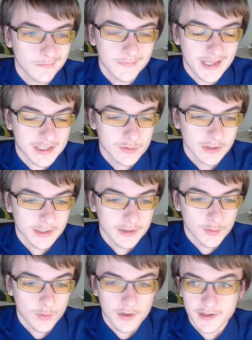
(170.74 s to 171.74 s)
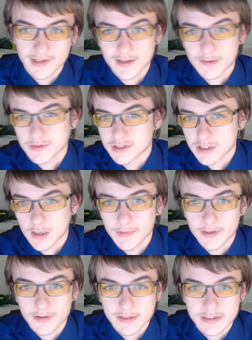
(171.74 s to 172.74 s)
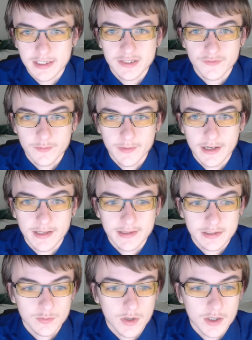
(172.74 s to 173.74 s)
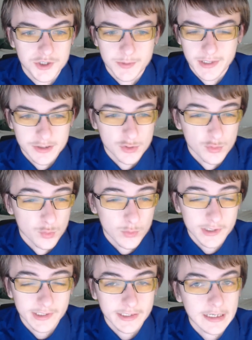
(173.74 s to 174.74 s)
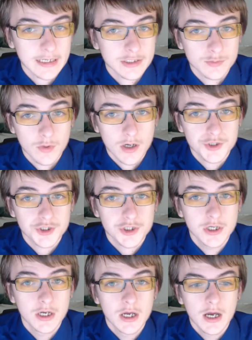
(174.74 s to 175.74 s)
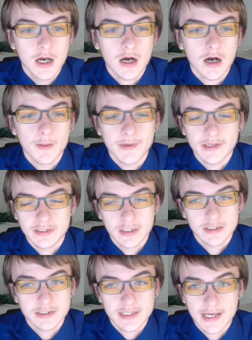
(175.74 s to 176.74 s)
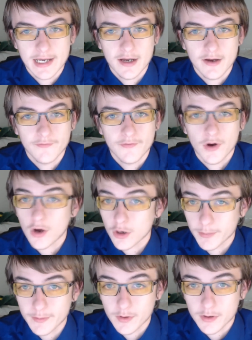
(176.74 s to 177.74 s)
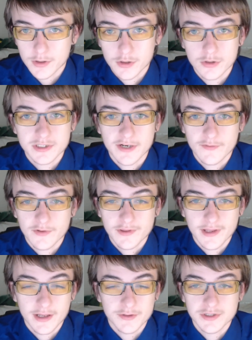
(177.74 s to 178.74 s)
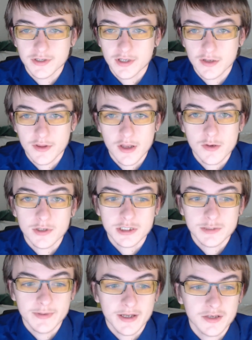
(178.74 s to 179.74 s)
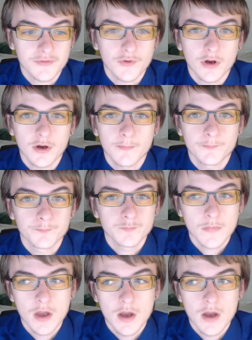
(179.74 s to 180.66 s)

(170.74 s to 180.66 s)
That's really the one thing that would stop me in this case from getting this watch. I mean, it's a really nice watch. It does have heartbeat monitors and everything else in there that you'd expect from